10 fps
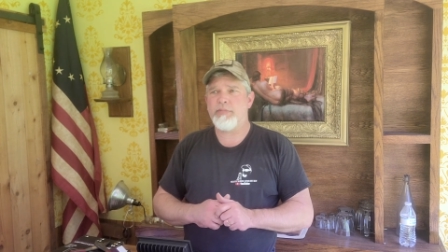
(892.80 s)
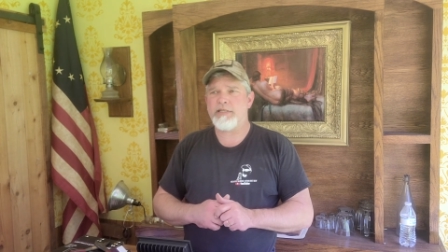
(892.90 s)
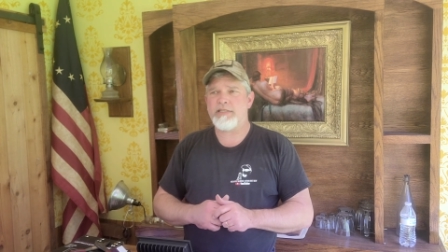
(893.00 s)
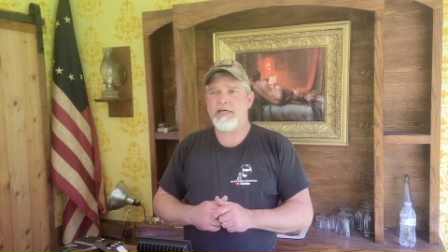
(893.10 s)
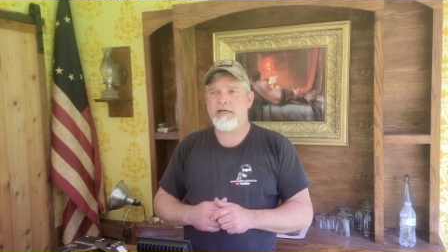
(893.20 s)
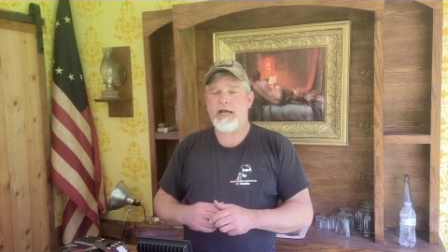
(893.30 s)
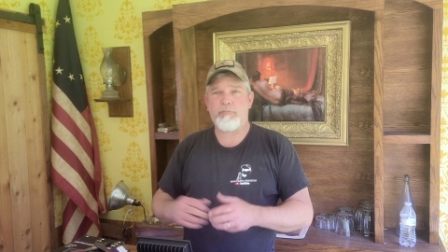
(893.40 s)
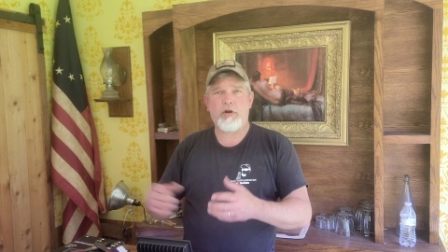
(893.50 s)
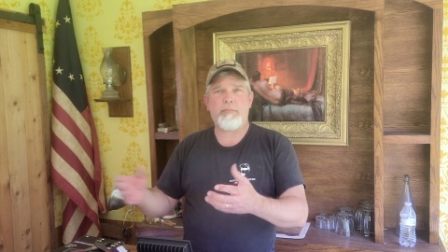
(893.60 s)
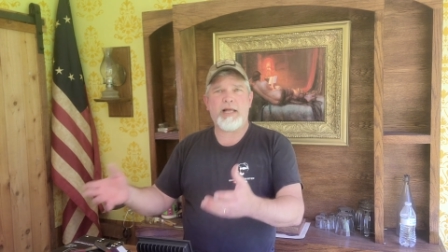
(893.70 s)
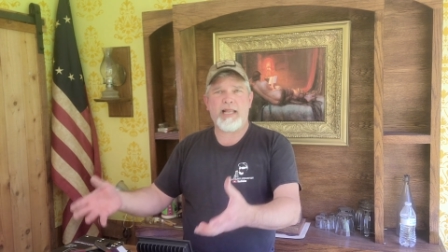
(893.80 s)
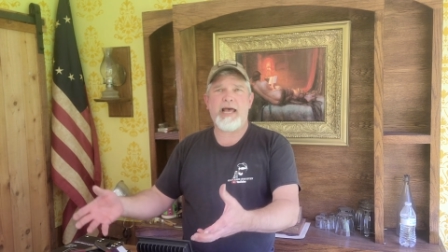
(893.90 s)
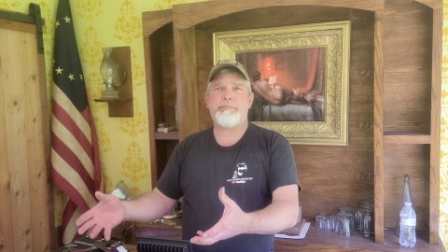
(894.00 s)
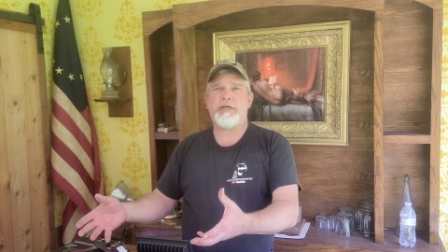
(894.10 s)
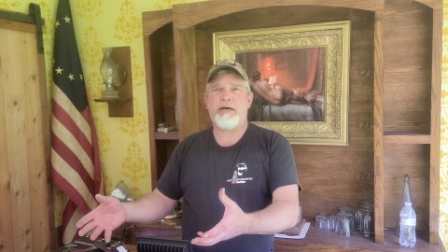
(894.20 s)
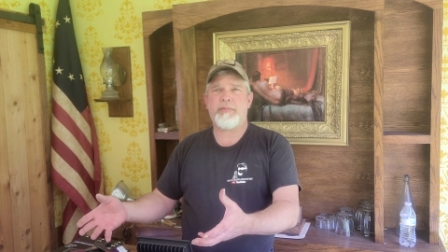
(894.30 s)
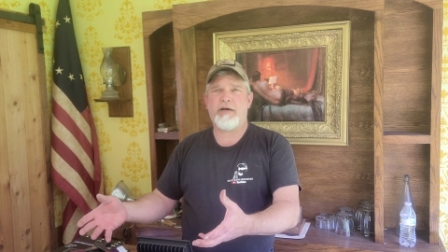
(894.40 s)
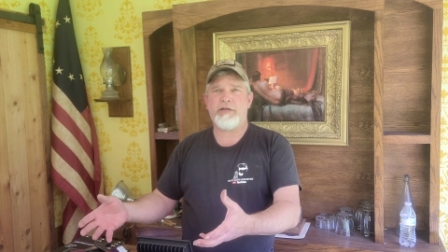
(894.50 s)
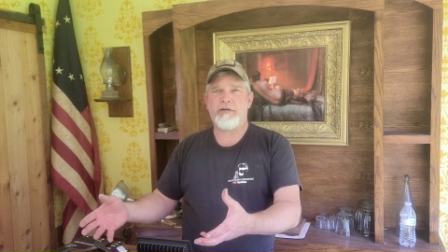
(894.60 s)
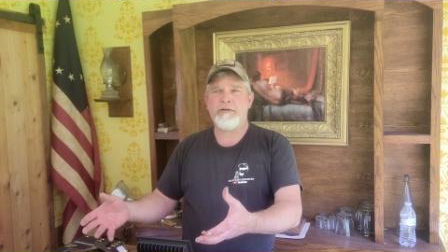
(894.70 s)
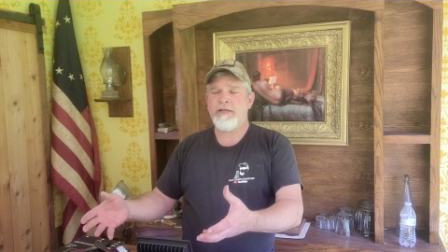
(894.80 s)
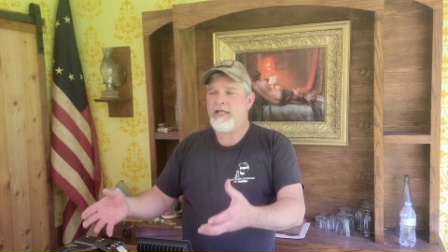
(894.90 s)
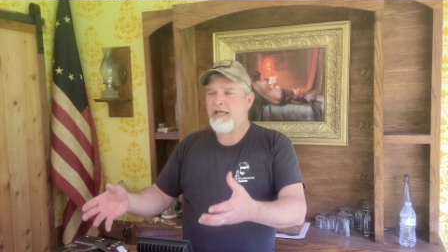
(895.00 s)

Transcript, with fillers: but I brought my laptop out here,